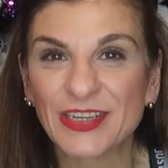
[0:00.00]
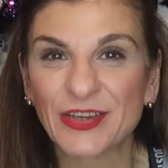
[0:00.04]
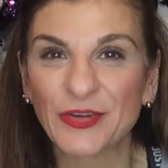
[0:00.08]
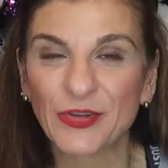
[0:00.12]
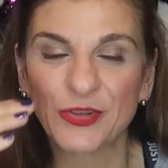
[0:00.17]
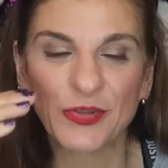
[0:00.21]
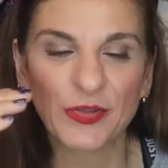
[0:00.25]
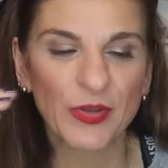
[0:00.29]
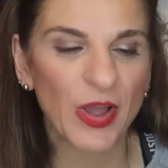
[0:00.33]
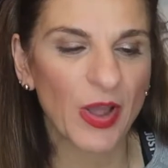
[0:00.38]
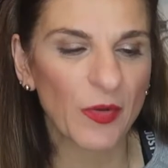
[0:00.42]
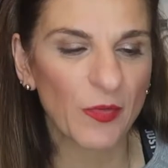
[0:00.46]
tell
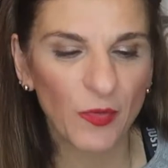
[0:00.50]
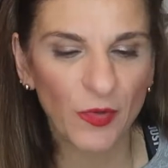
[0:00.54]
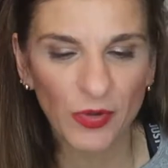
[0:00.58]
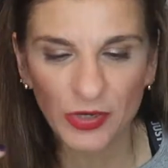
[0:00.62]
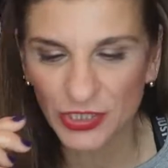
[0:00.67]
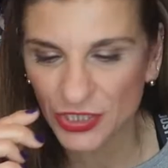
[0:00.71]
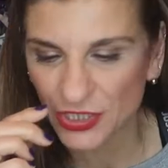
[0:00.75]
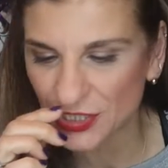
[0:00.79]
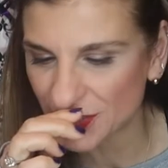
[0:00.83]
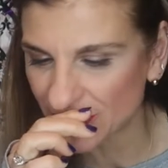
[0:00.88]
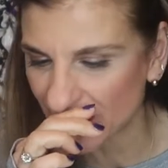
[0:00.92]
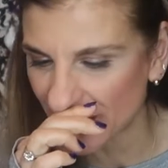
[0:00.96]
you, I
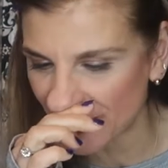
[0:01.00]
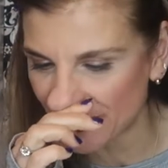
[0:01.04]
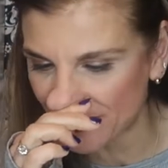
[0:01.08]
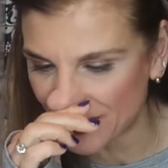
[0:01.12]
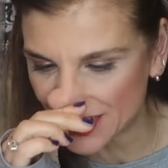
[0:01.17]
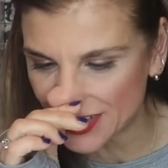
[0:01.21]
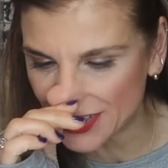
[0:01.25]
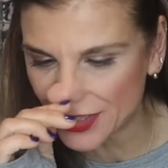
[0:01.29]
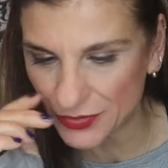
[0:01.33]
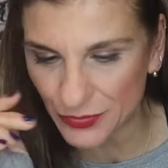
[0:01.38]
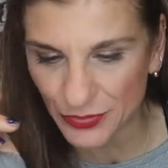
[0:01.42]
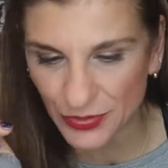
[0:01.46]
watched a
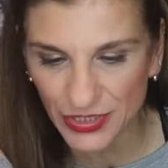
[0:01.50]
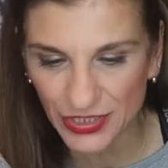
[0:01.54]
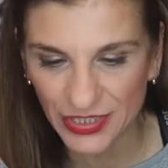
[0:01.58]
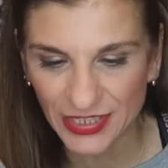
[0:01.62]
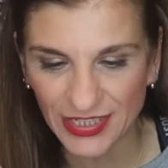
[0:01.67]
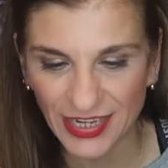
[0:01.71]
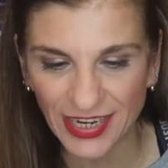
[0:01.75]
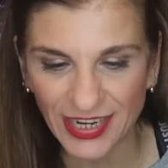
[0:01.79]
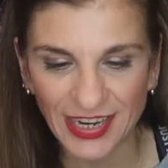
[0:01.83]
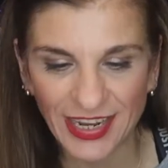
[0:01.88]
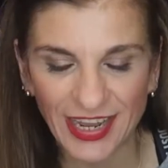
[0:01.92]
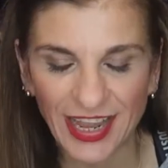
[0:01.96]
video
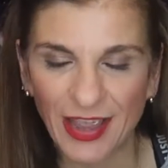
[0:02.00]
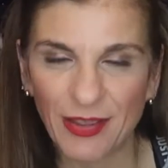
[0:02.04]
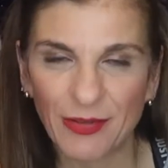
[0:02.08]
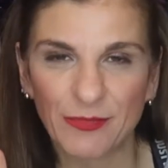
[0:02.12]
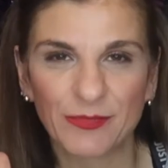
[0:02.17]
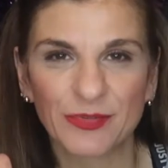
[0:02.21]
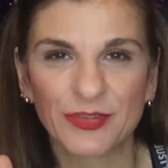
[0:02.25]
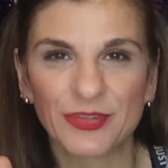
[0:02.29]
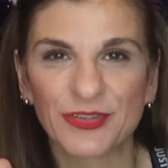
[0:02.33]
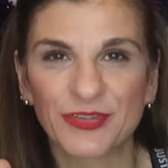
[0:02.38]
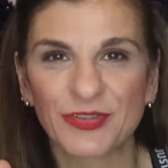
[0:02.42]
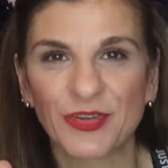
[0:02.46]
today. It
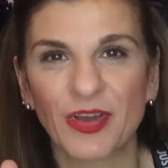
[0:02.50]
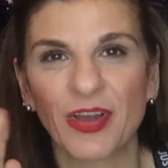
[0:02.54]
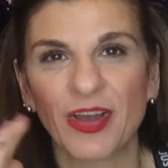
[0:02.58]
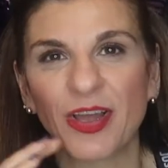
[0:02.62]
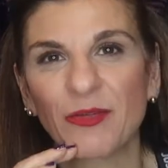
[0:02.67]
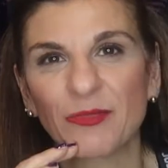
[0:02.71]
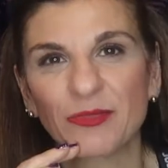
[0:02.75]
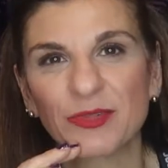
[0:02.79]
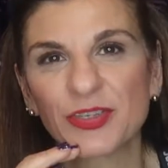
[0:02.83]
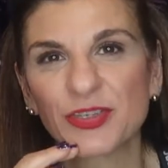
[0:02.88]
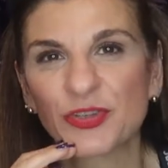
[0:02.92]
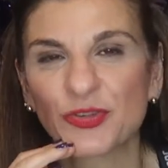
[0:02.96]
was
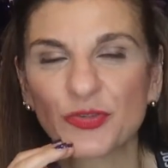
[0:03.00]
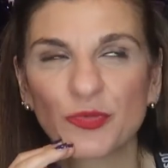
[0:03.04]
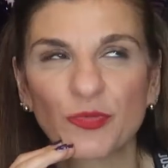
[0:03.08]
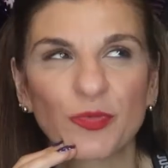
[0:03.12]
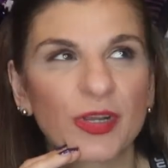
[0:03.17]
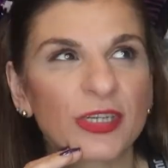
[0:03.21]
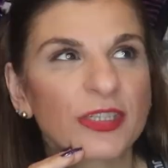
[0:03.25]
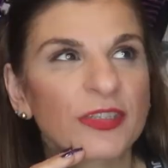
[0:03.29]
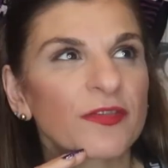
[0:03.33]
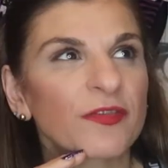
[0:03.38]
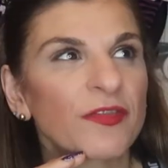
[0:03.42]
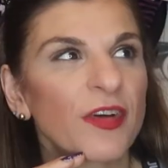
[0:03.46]
so
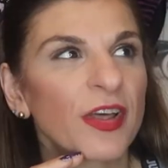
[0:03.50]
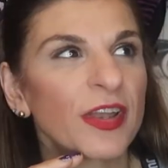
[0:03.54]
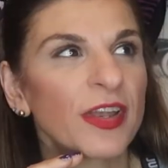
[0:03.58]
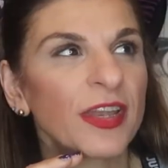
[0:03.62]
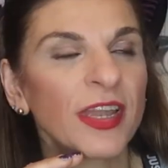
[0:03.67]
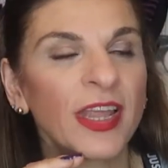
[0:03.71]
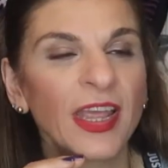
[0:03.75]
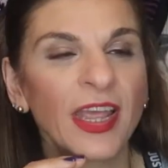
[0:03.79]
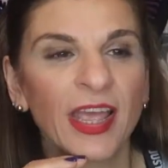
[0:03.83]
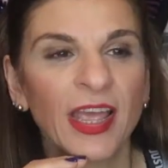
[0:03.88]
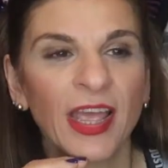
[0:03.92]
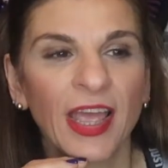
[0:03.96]
much
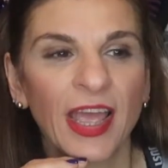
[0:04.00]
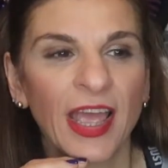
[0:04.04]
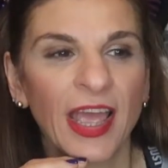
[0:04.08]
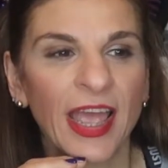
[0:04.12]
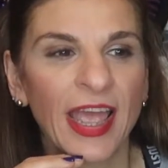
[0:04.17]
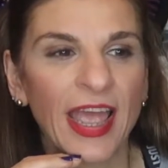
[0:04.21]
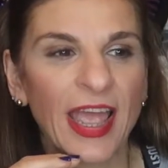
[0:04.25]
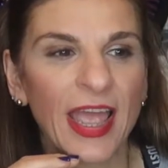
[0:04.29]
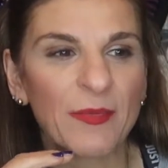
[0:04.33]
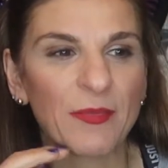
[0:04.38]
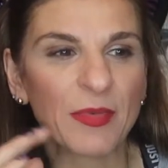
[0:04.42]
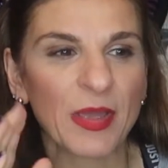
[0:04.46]
fun.
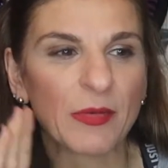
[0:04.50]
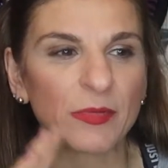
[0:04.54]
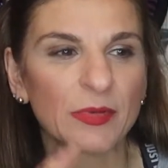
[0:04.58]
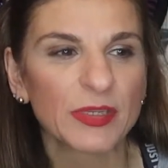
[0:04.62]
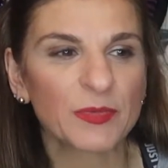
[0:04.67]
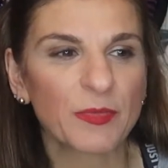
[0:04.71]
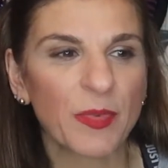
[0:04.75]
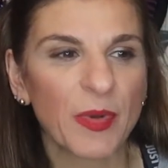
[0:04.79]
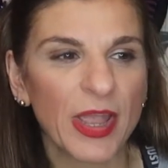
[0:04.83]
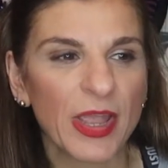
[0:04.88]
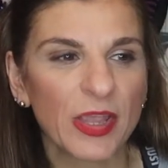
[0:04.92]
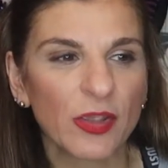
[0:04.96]
It
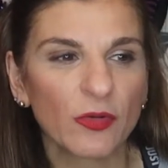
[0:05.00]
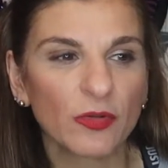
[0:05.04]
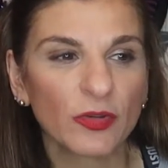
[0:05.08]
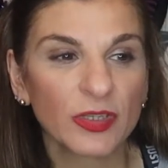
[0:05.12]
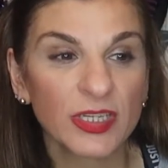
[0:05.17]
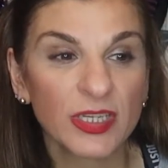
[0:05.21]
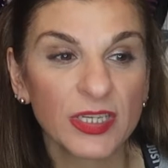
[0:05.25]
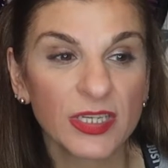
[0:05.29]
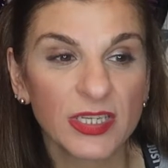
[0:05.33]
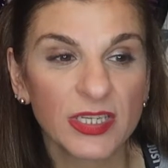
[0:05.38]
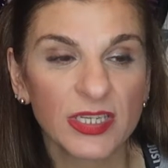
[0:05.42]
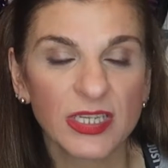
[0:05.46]
was by
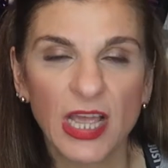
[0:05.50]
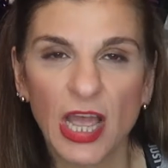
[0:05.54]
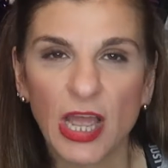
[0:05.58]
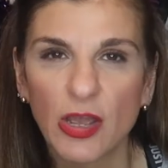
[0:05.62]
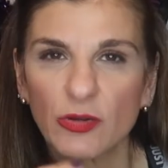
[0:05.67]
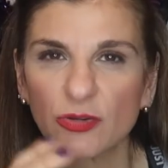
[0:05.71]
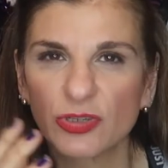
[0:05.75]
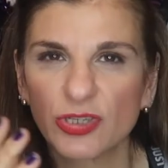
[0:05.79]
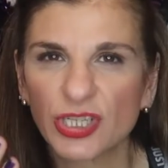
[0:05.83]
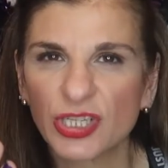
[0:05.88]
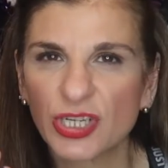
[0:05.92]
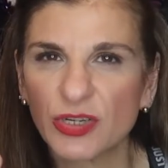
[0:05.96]
Yota
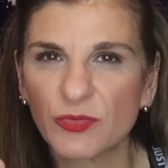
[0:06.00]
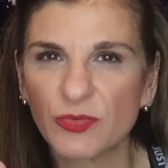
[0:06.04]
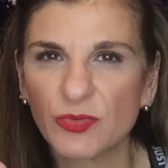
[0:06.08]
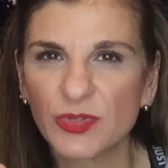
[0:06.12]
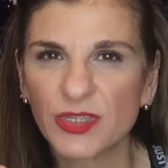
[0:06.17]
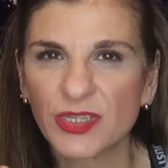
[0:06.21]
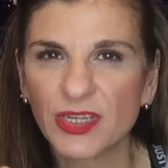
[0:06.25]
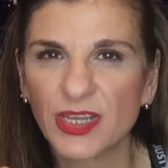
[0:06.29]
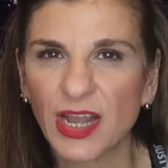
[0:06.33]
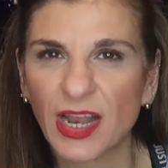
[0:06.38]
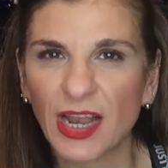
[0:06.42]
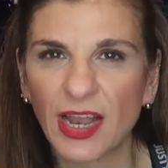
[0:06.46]
Styles. She
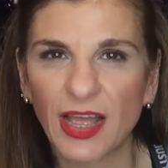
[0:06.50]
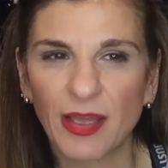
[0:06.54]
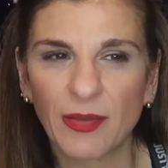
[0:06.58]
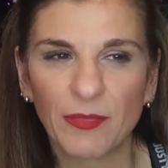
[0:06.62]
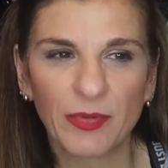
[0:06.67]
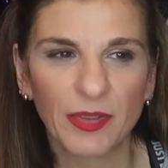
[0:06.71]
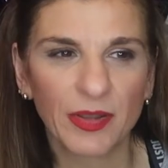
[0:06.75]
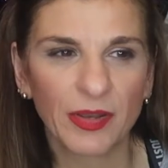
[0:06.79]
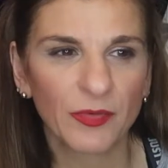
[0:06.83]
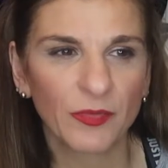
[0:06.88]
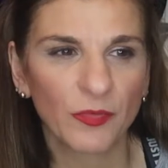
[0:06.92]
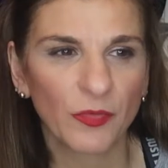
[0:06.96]
was
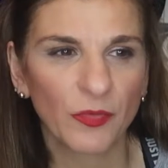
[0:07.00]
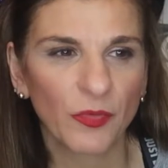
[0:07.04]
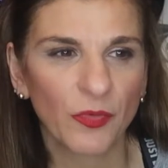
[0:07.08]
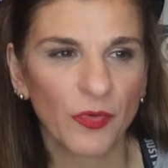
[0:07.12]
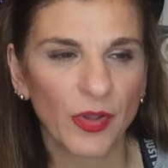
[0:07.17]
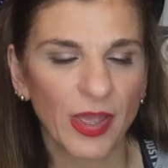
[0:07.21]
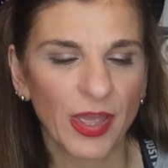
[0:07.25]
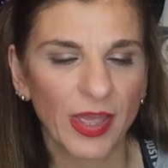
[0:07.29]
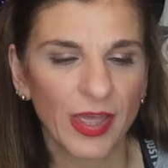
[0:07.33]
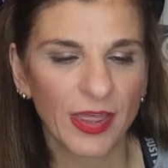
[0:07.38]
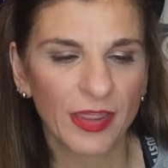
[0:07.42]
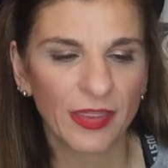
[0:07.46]
collabing
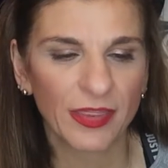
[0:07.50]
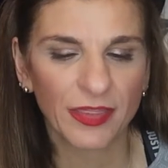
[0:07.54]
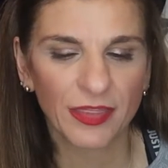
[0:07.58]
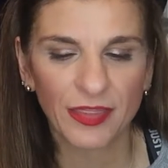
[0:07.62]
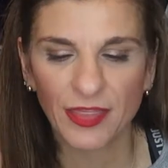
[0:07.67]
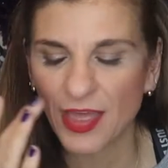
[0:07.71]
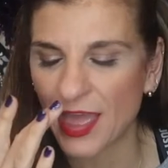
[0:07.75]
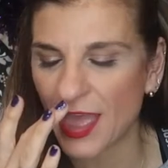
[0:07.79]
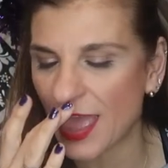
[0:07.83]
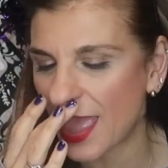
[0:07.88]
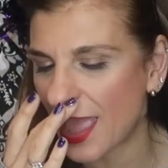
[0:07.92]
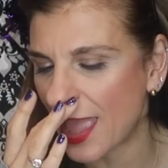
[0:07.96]

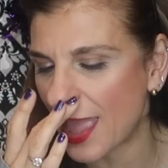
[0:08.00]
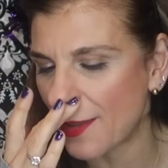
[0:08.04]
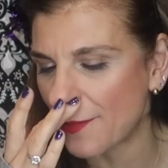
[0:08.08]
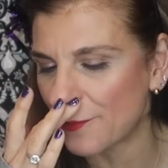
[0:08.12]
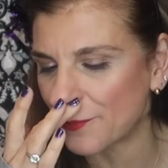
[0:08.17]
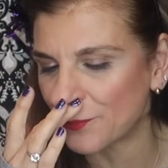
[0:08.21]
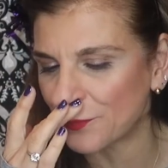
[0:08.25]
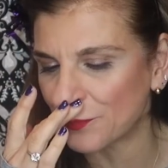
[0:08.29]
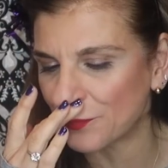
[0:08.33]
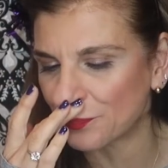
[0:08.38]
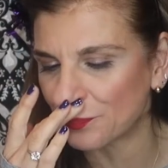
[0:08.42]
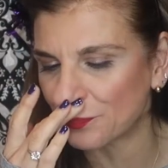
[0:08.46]
with
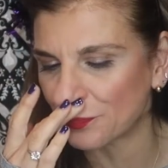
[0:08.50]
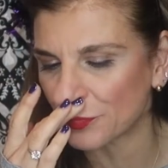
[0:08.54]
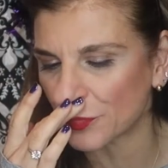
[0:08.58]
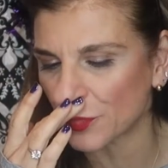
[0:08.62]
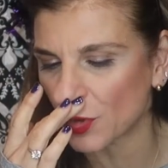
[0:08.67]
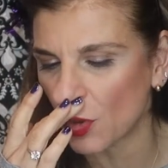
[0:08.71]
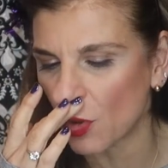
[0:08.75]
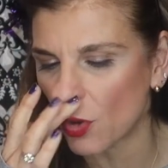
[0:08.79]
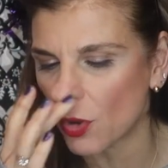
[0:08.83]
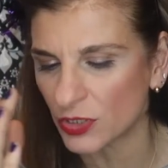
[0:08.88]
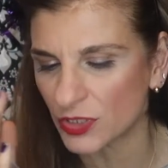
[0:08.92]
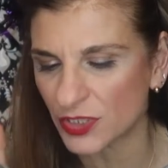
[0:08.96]

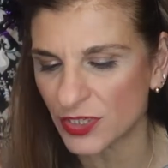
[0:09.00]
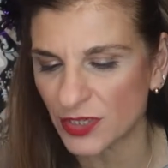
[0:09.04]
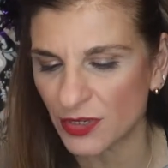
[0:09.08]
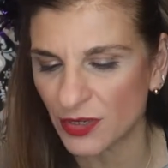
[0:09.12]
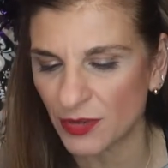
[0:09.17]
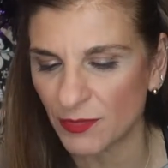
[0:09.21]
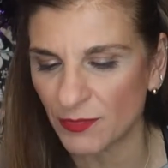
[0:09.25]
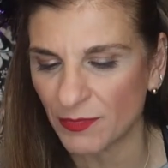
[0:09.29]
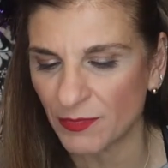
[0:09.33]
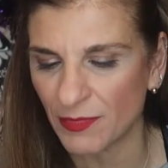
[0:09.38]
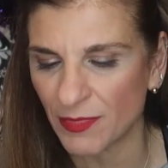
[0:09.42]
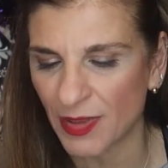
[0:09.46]

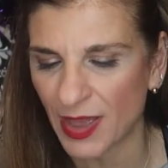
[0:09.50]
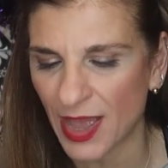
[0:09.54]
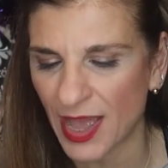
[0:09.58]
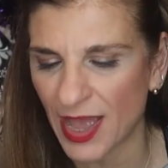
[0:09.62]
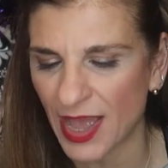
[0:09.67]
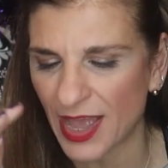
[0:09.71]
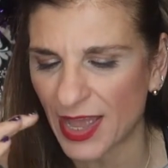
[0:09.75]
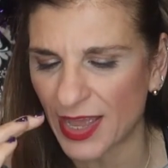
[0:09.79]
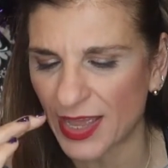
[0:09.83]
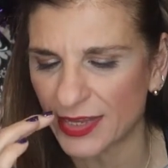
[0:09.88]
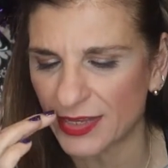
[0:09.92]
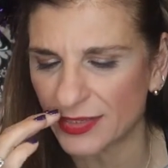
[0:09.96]
Autumn
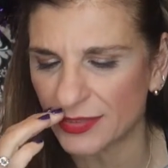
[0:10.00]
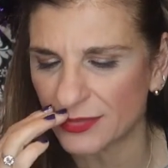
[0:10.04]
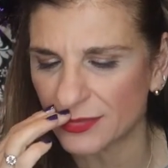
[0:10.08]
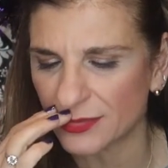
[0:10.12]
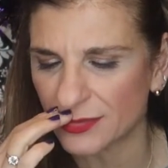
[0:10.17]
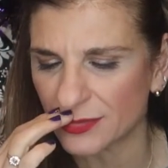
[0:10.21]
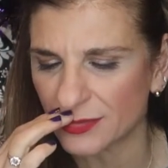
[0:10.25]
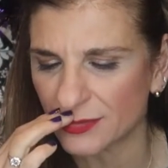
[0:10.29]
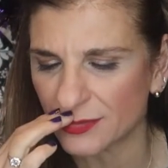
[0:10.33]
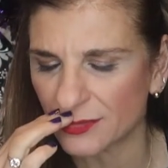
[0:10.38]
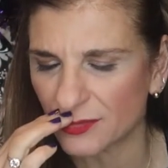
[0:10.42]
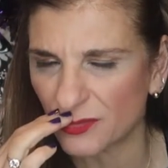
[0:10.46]

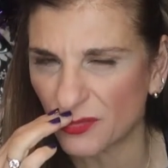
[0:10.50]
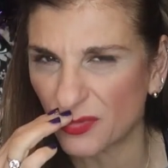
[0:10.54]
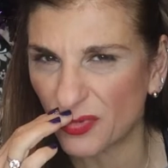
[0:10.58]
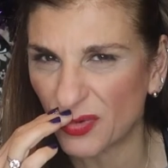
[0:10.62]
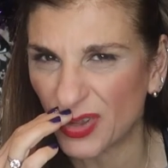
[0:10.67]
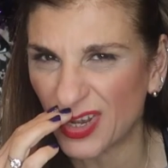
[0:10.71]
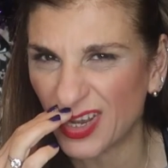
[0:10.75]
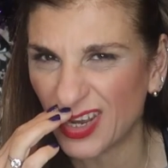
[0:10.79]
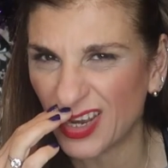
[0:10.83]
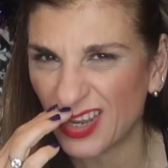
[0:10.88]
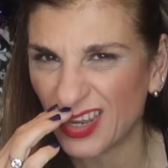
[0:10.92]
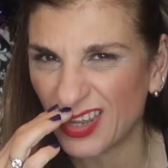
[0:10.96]
and
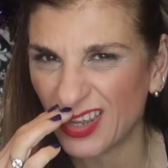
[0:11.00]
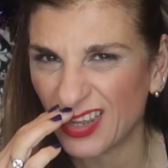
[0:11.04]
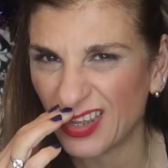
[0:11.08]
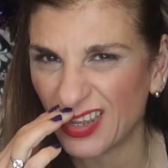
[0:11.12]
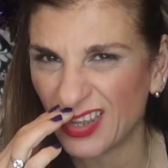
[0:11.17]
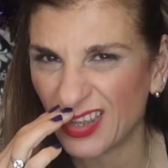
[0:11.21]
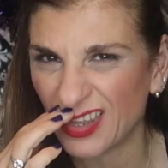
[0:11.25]
Winnie,